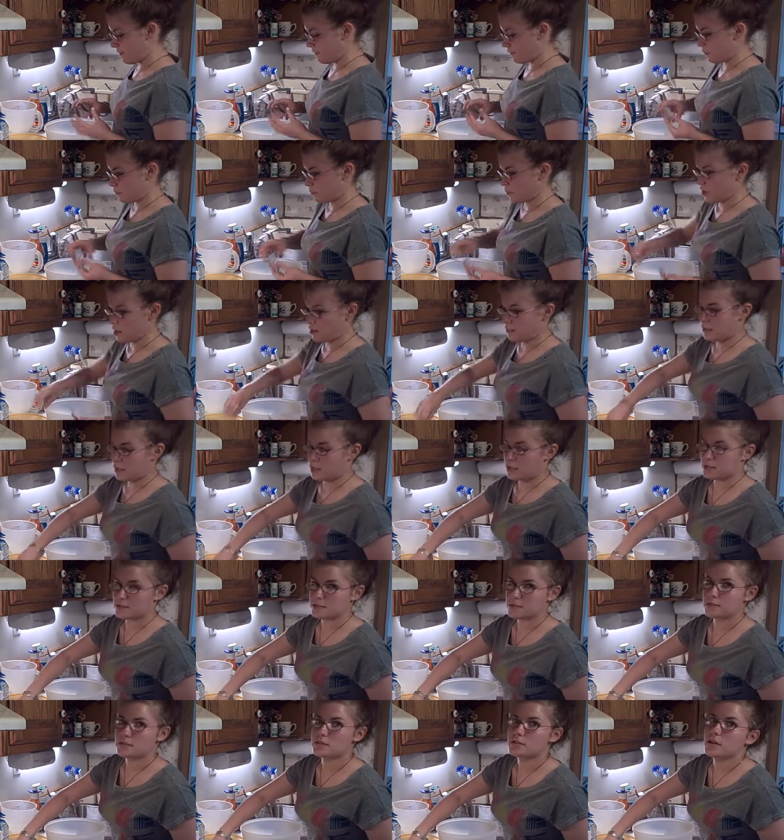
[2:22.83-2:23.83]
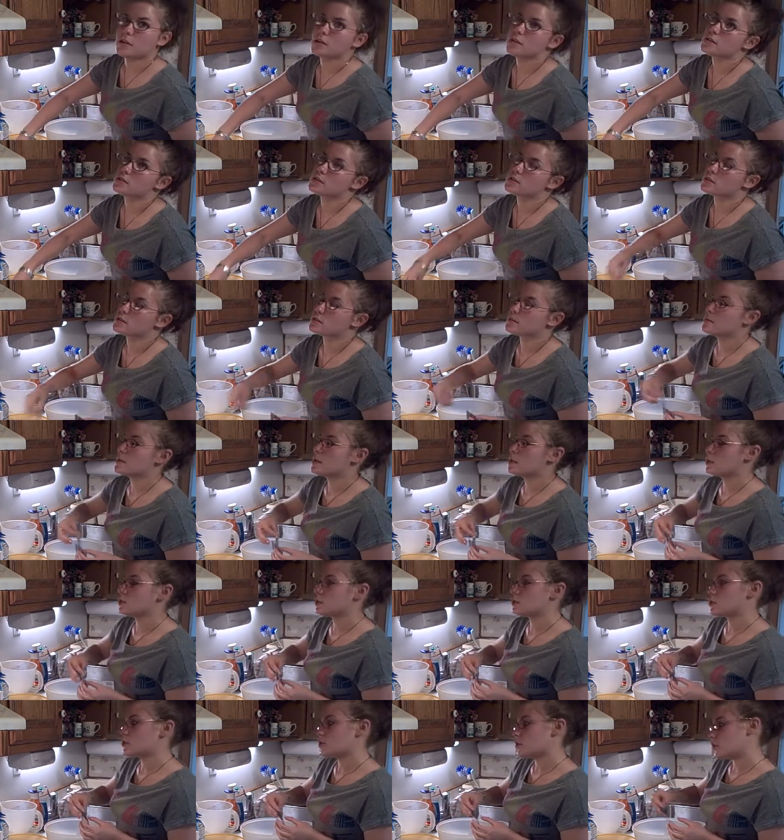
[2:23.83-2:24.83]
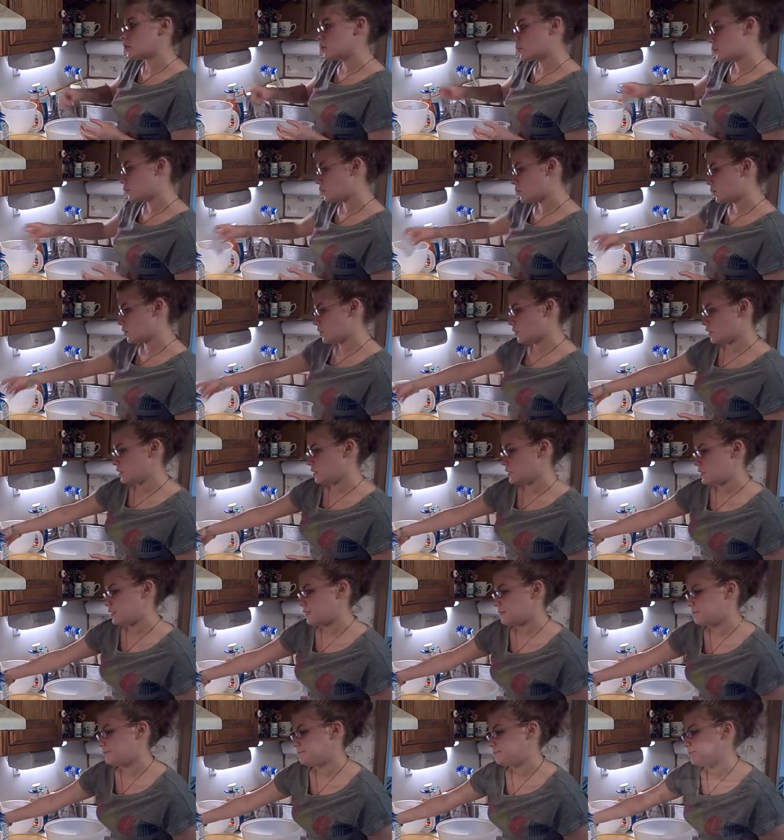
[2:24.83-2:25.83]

favorite part because it starts to smell so good.